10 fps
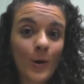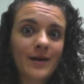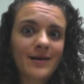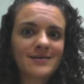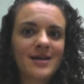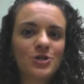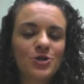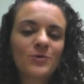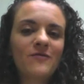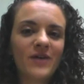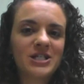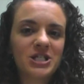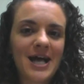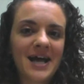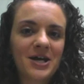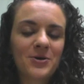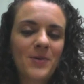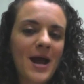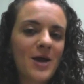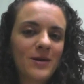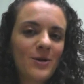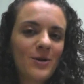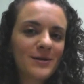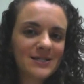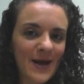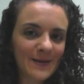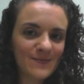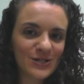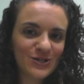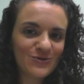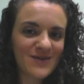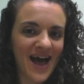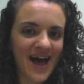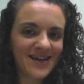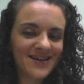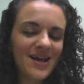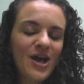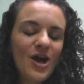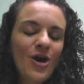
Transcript: We're going to send you a refund check, right? We don't expect them to do that.